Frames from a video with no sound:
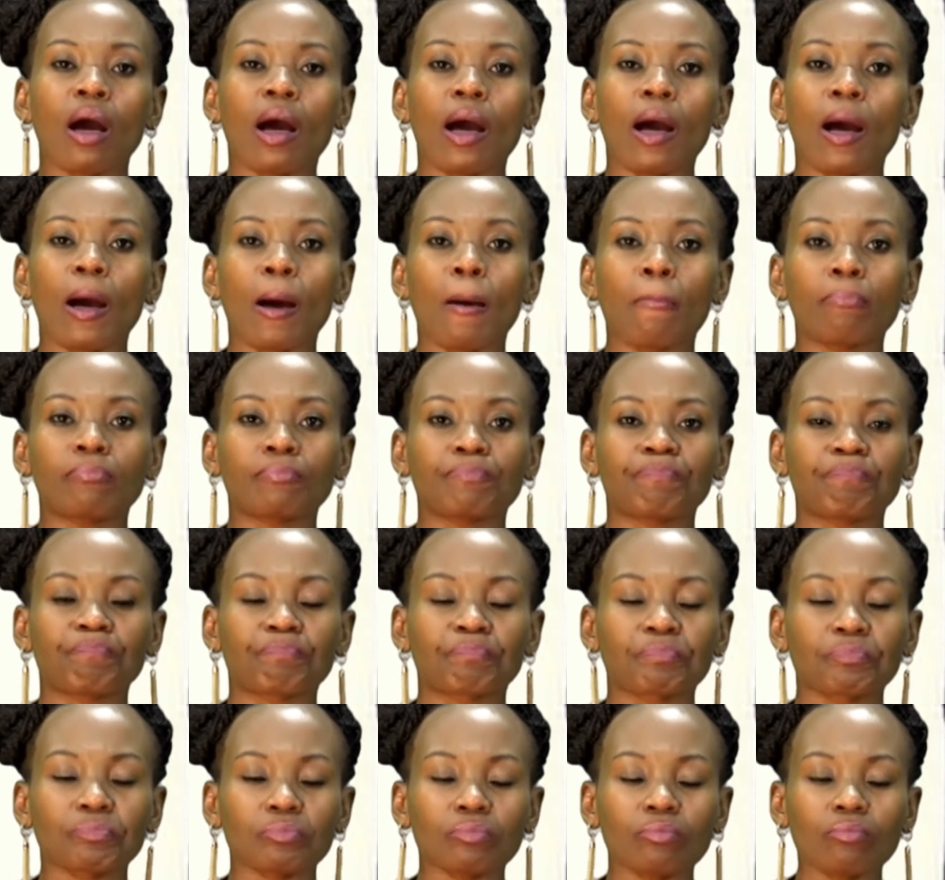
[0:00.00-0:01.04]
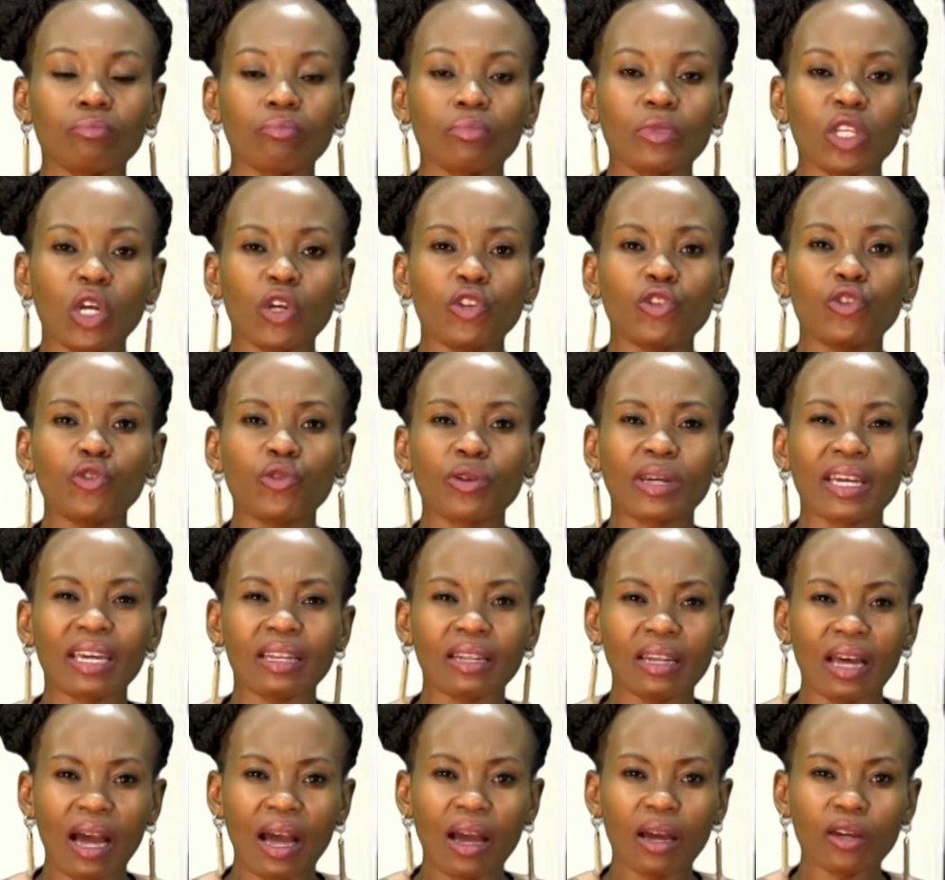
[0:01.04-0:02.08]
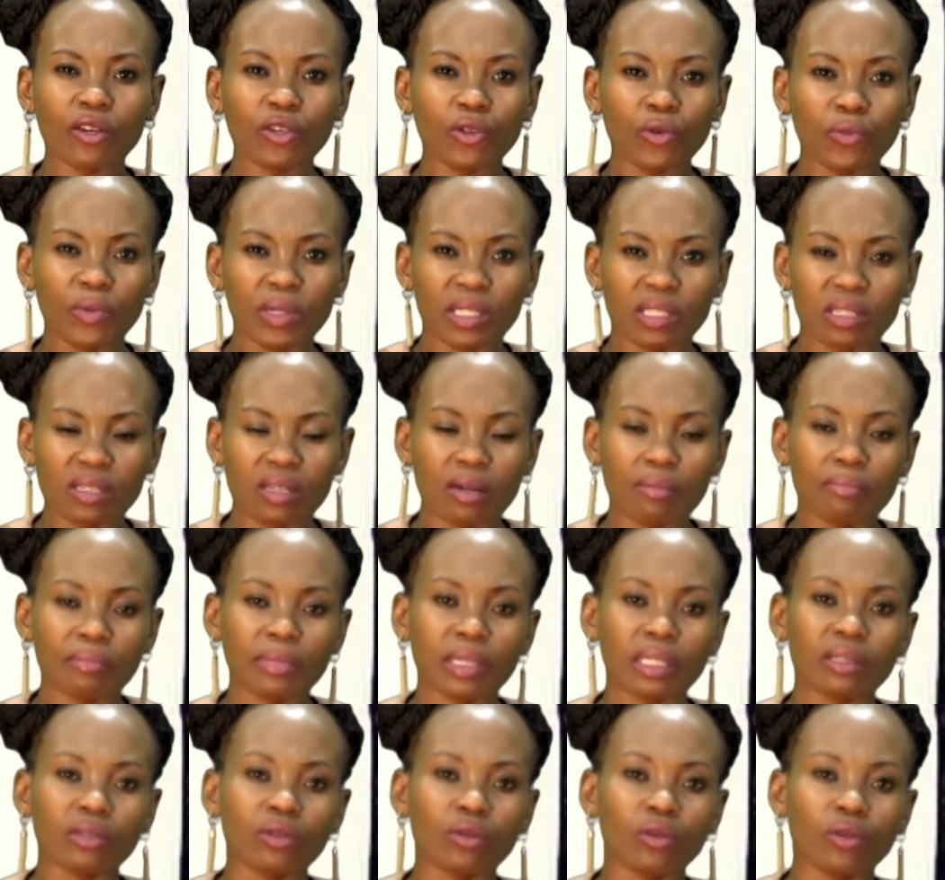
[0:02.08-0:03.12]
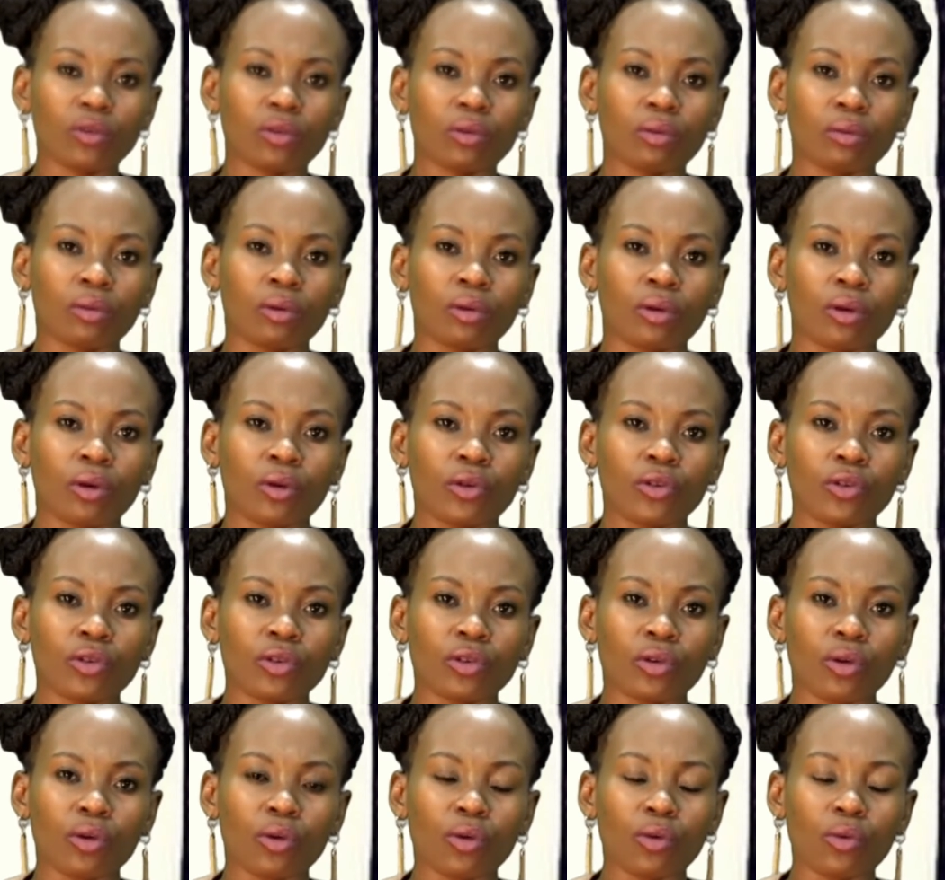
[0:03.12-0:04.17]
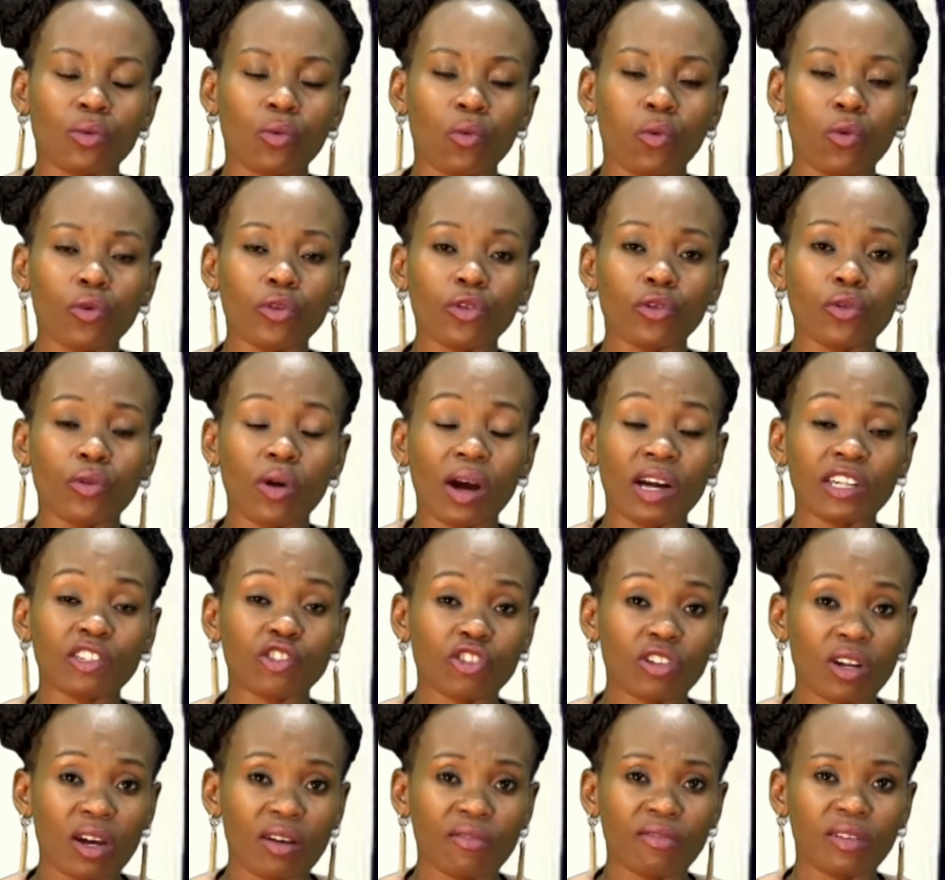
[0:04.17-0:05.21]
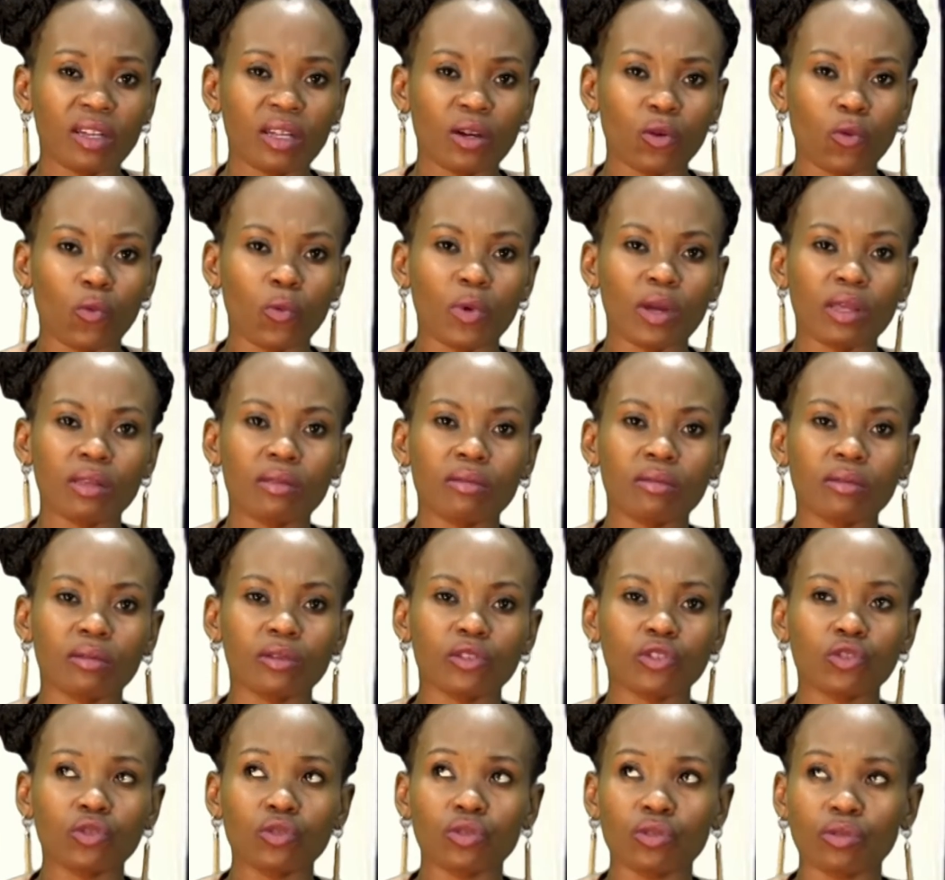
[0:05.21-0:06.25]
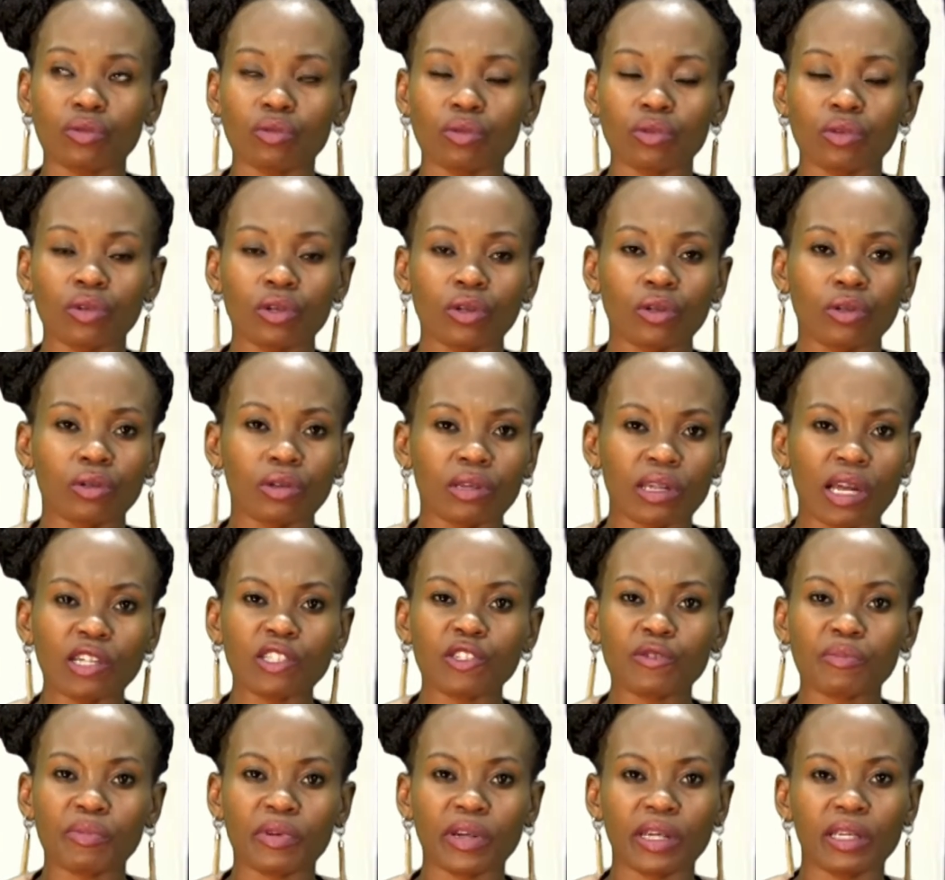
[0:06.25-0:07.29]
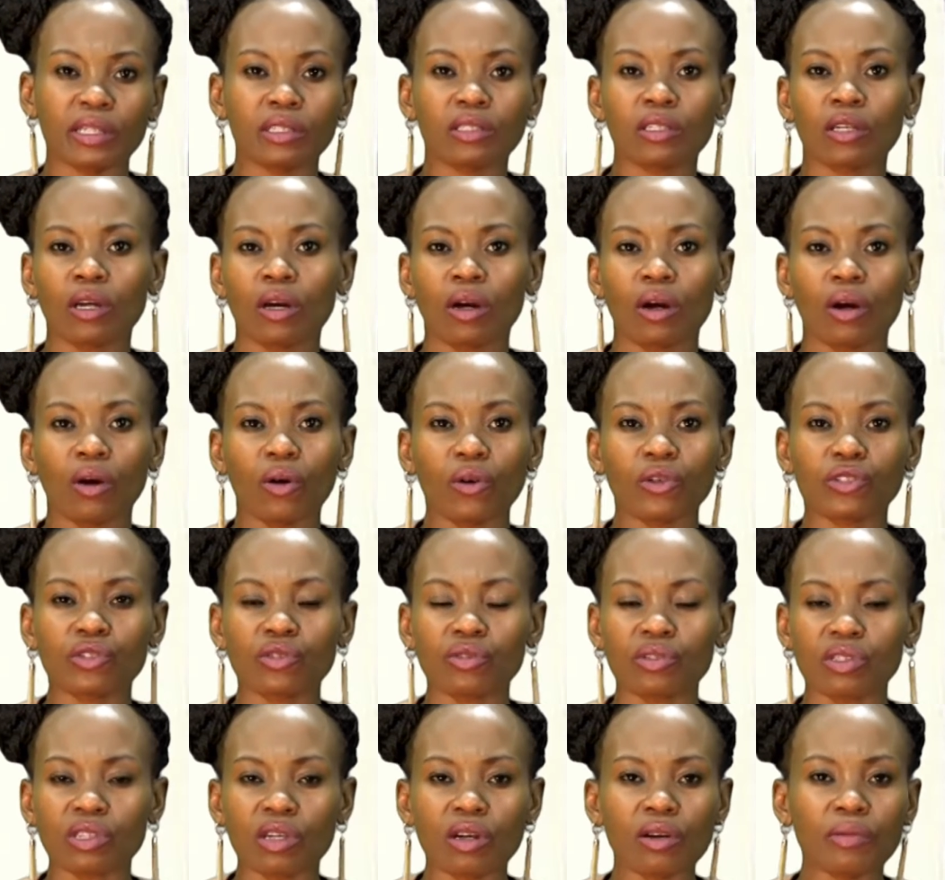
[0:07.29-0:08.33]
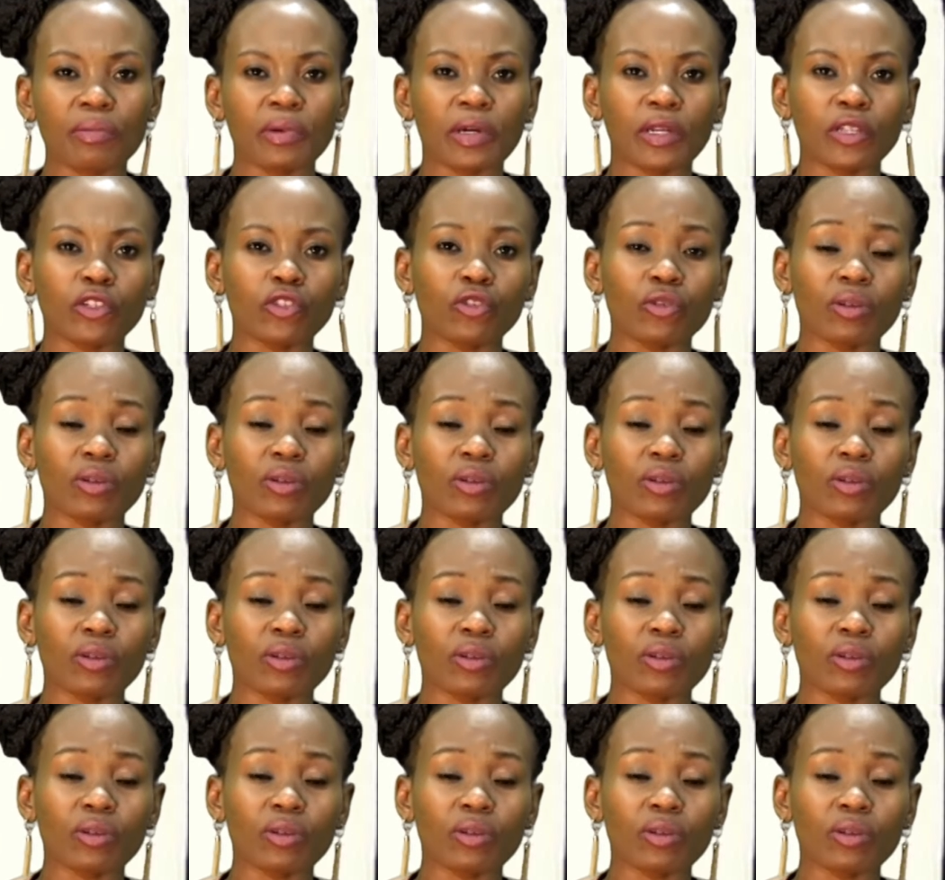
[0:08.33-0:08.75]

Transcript: you can argue with somebody on, you know, who you are traveling with to Nelspruit or to Durban.